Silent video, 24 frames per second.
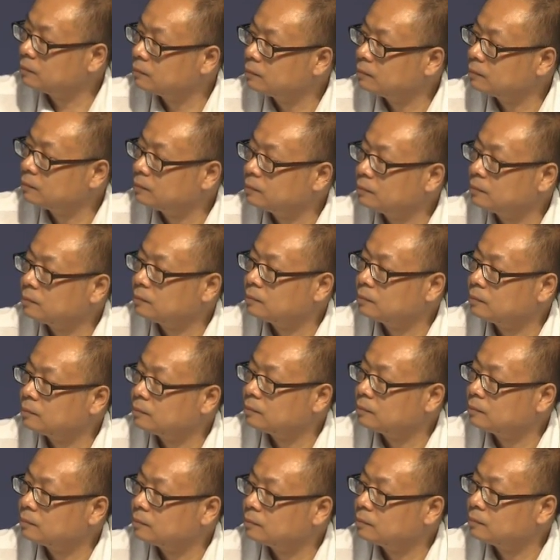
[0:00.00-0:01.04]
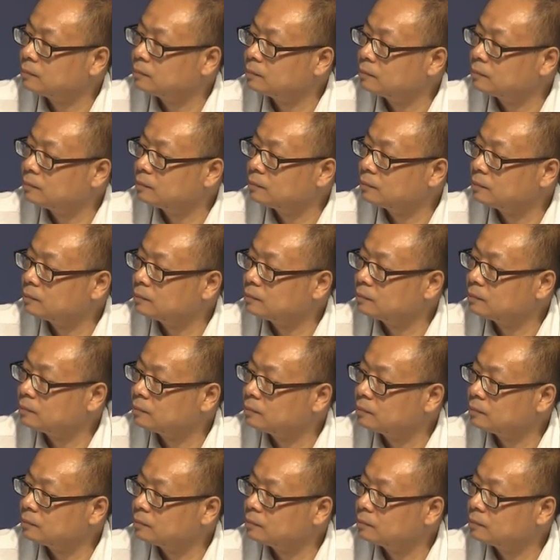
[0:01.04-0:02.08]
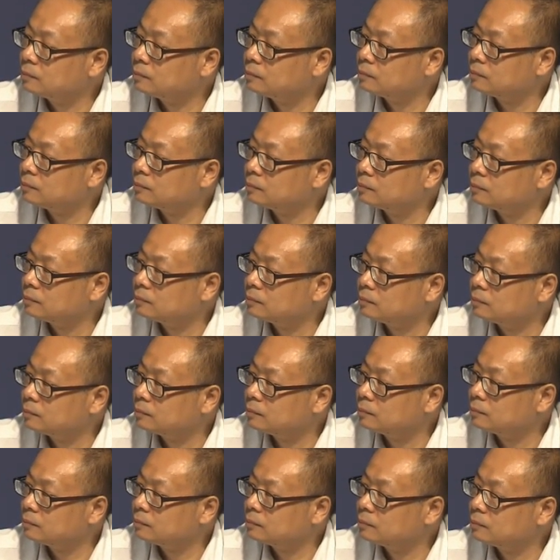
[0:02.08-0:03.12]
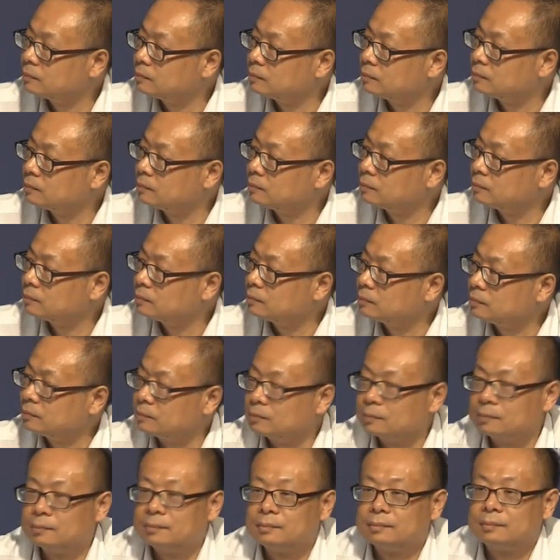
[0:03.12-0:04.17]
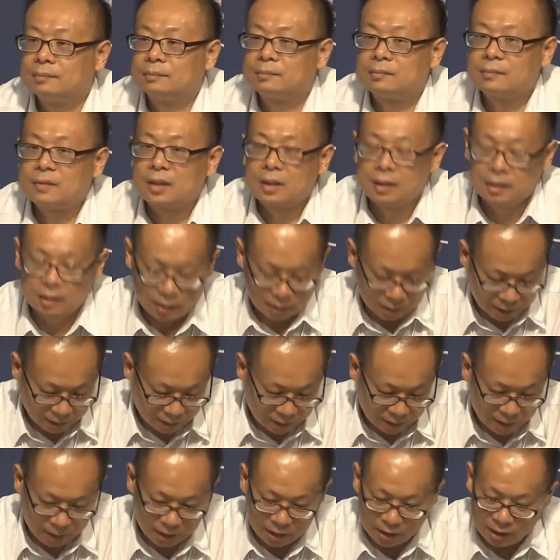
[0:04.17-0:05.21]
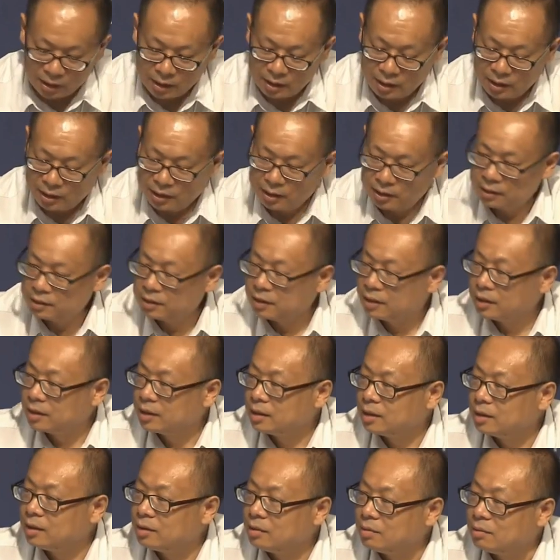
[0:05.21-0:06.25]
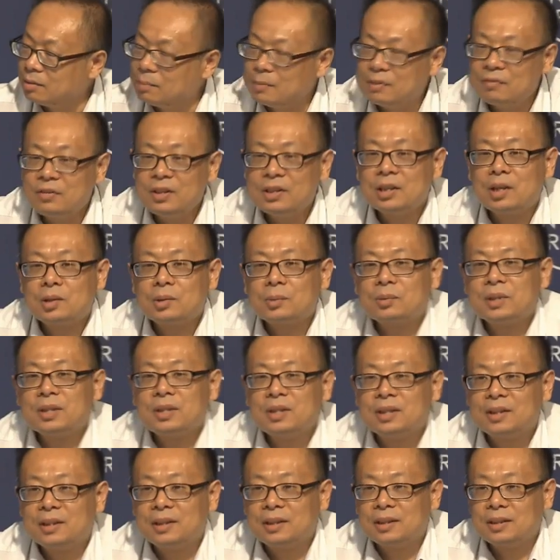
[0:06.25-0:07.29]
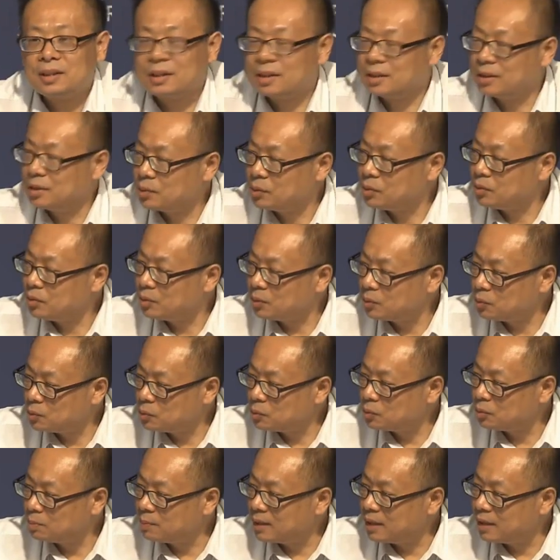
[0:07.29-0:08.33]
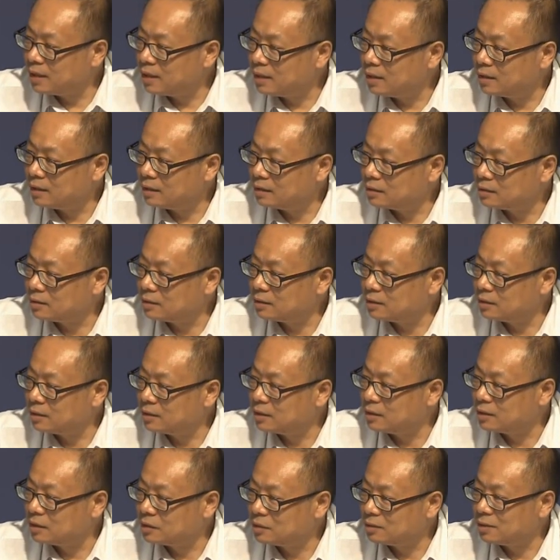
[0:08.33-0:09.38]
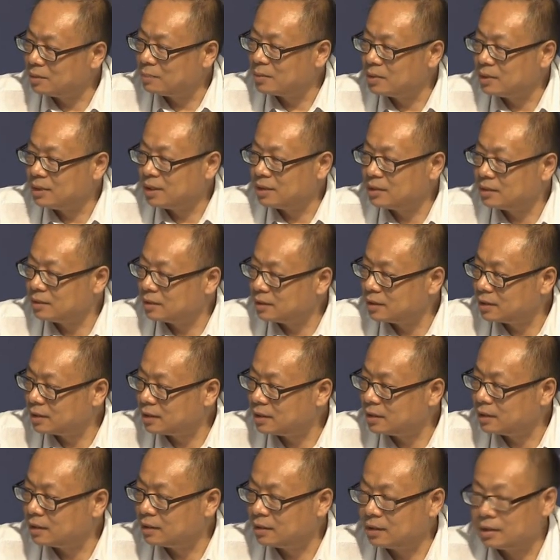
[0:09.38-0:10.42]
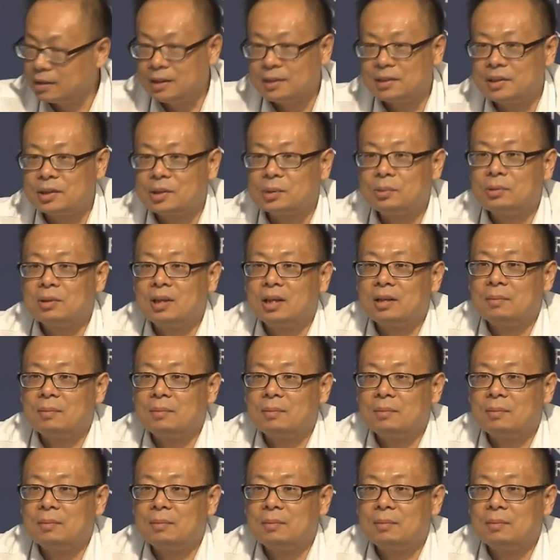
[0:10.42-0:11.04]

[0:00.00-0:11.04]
because uh, many's the coward who says, oh, I just made a big amount of money and I'm going to waste it all on myself. Have they read the Bible?